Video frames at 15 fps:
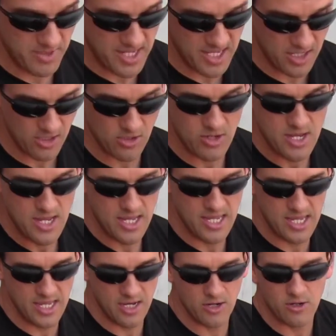Here,
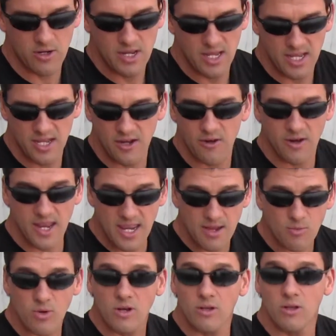here, here,
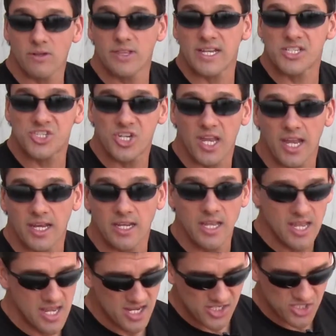anywhere along that chain.
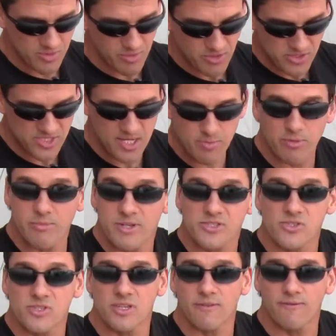Some of those deeper
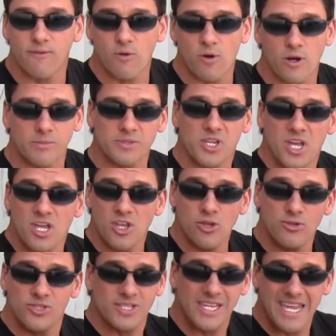muscles in the forearms,
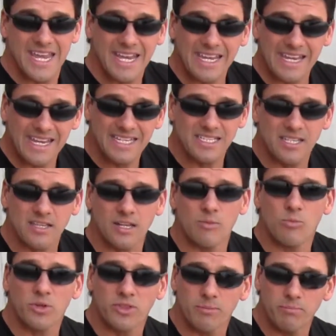you just can't get to
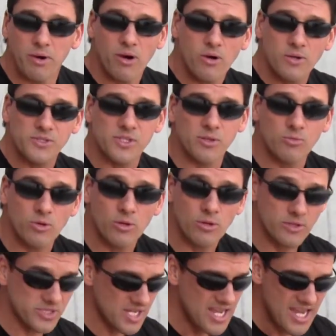them with the balls and the
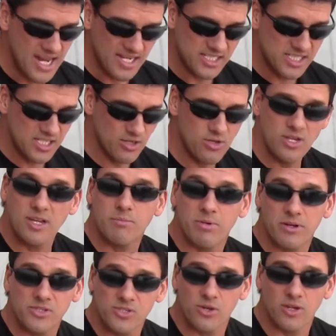rollers until you get
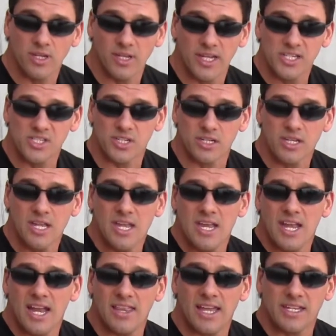better circulation.
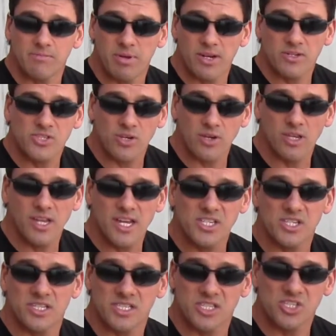And that better
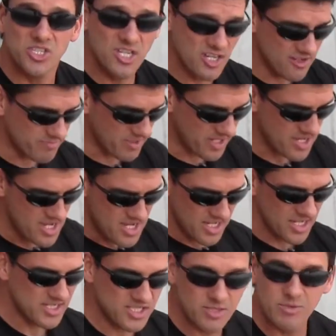circulation is achieved by
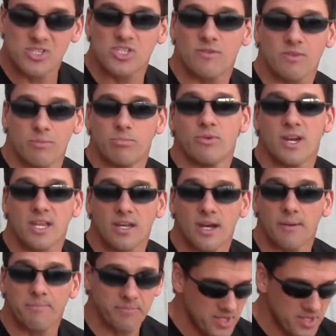getting some of this stuff to break up.